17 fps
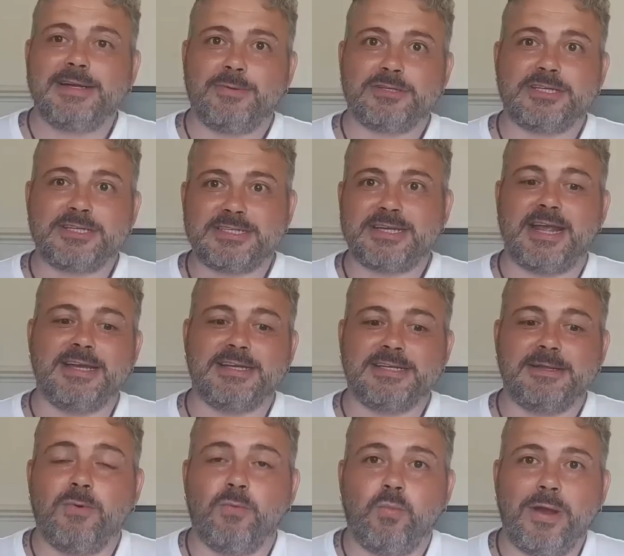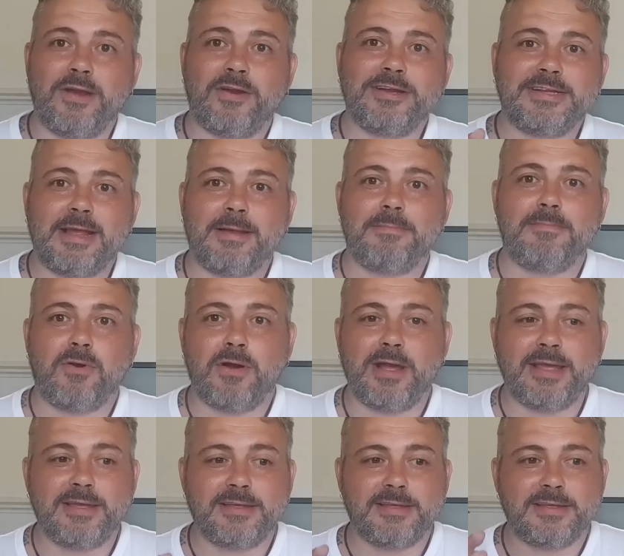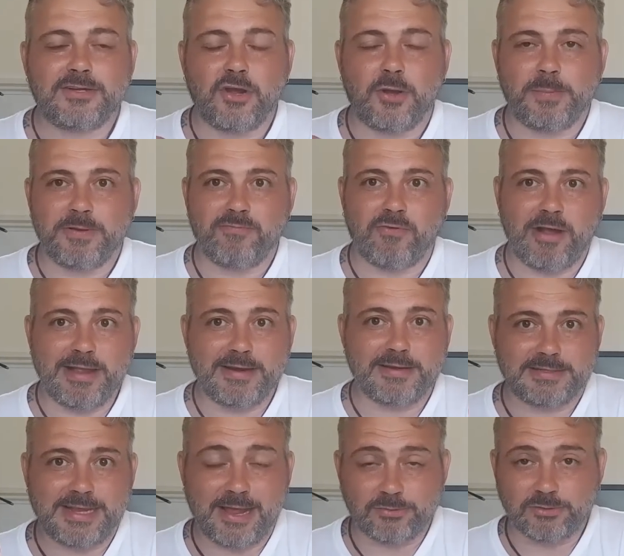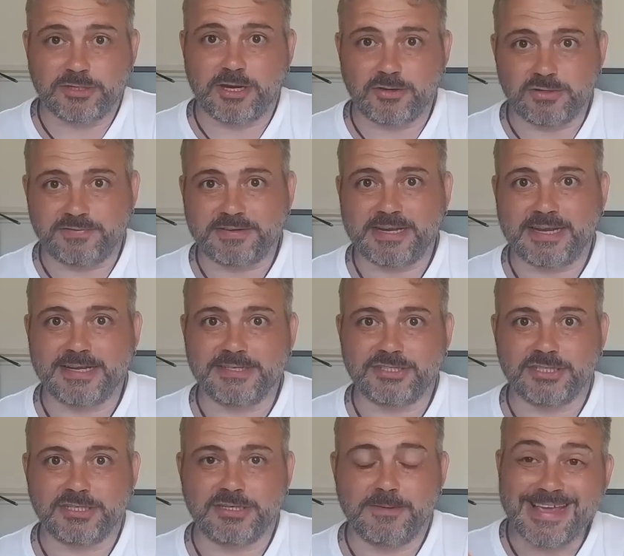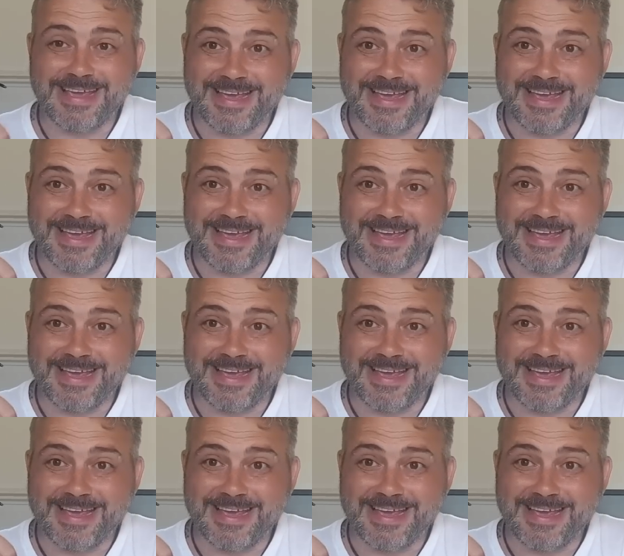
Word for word: Now, as I said, when I done my copyright counter notification,